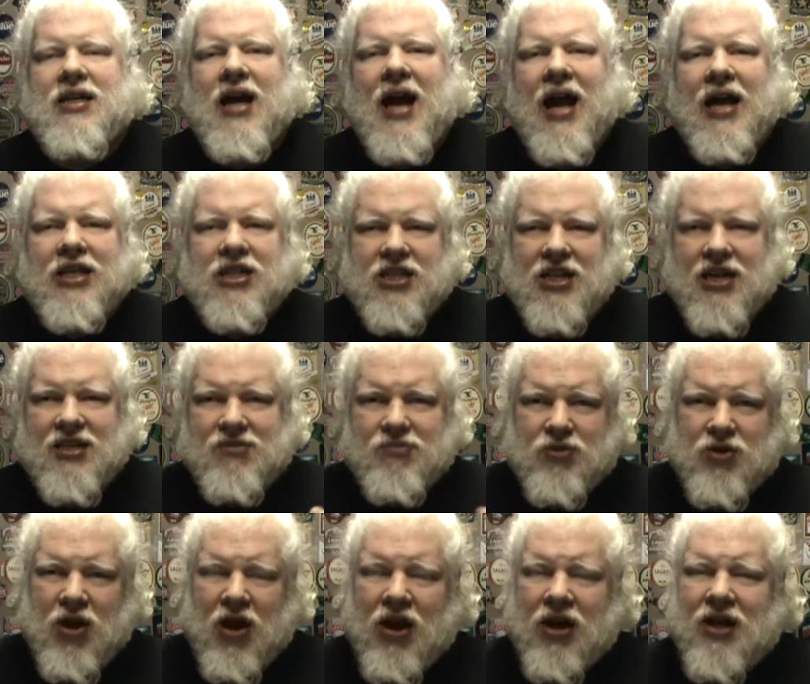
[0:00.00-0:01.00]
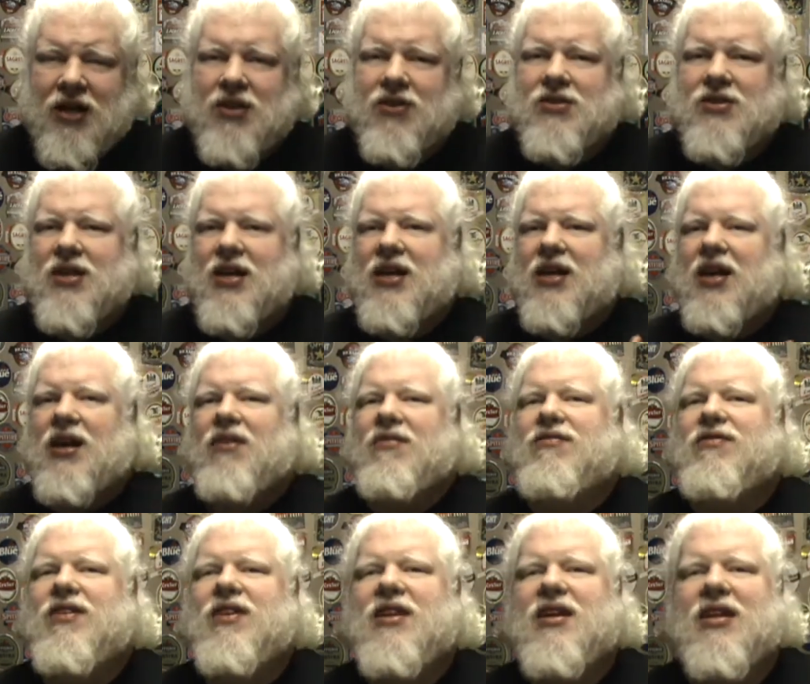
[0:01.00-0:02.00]
Actually, as I'm talking, there's like a
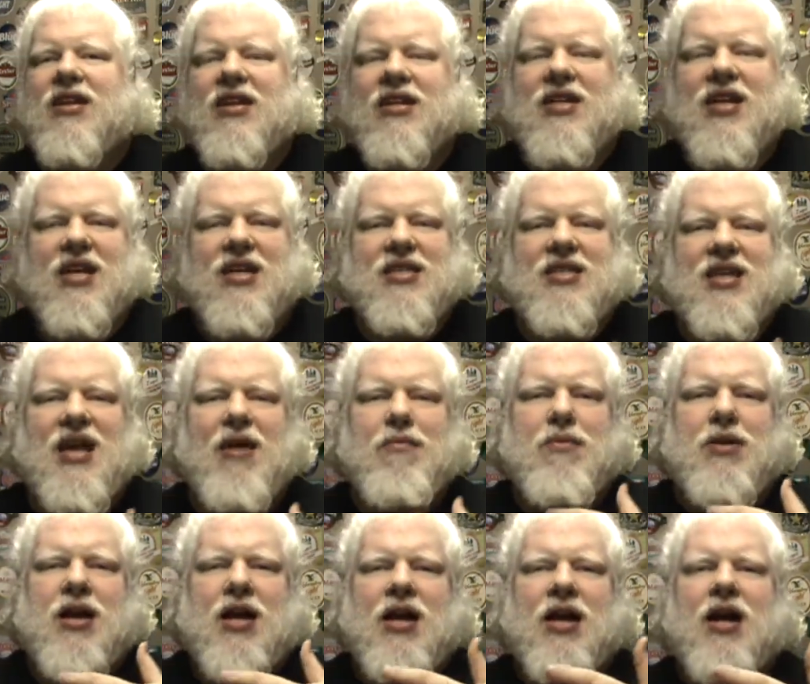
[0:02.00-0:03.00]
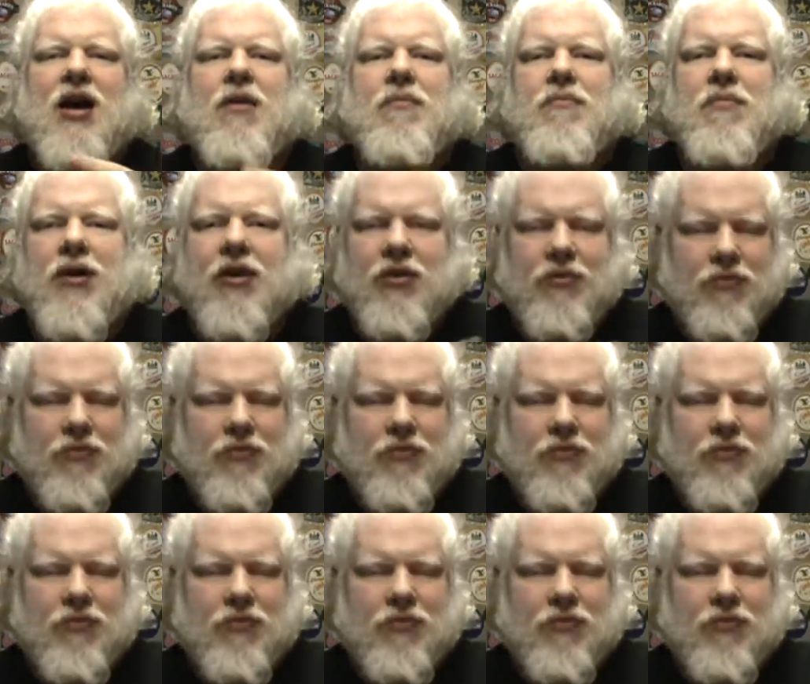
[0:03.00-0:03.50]
vanilla taste emanating up my